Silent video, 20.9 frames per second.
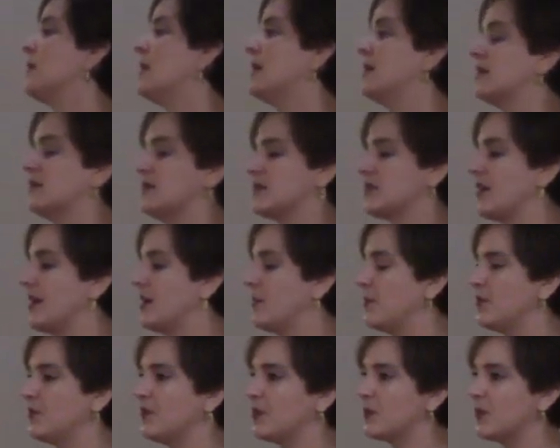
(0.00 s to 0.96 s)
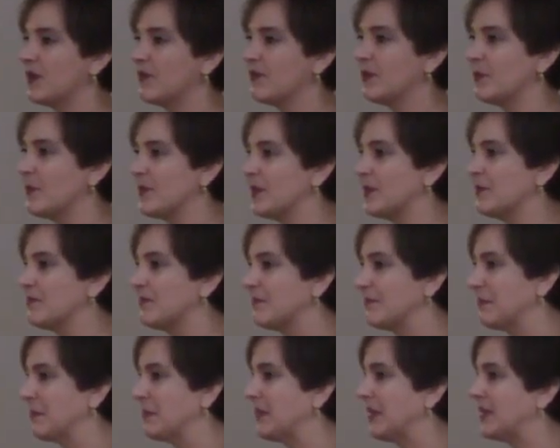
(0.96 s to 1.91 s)
but sorry, I'm moving away from the
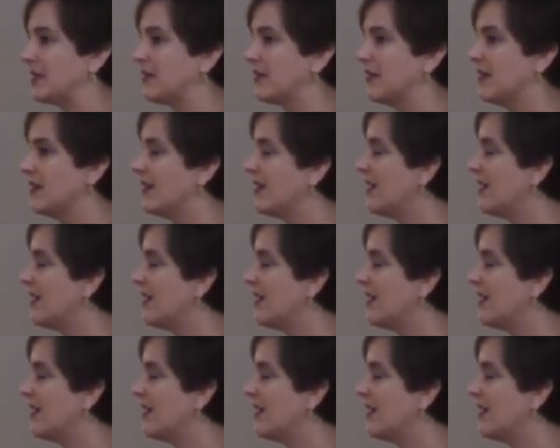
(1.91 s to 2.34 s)
mic.